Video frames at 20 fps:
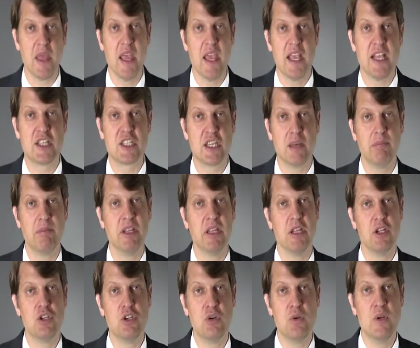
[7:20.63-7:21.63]
It's something
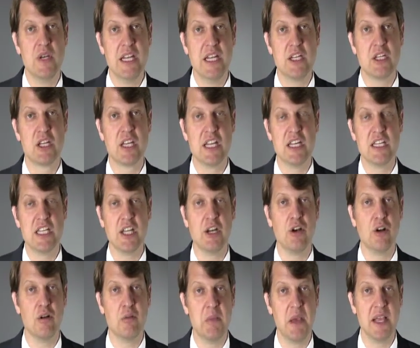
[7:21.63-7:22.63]
that you need to
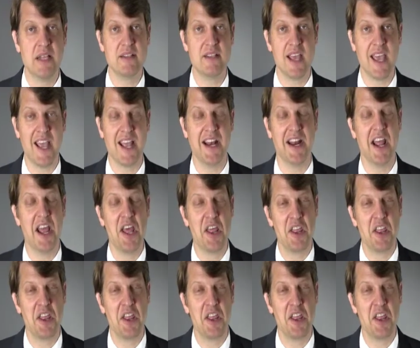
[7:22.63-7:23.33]
continue to maintain.